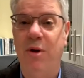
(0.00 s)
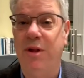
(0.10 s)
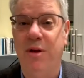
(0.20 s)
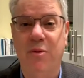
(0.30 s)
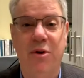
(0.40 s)

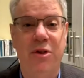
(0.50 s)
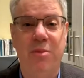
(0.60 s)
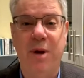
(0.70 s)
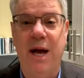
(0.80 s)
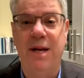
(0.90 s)
what they were in
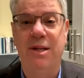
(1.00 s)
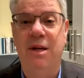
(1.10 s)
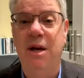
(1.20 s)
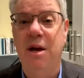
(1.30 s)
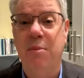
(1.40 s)
the past.
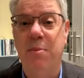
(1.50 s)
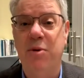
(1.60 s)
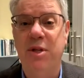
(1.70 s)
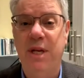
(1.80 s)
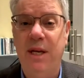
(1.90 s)
But
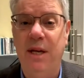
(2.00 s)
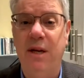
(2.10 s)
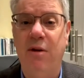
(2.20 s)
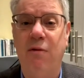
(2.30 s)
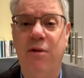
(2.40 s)

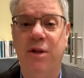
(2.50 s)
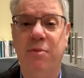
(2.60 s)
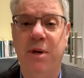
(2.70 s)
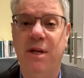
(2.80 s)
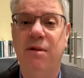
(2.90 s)
particularly over the
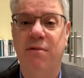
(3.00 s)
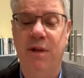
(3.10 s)
space of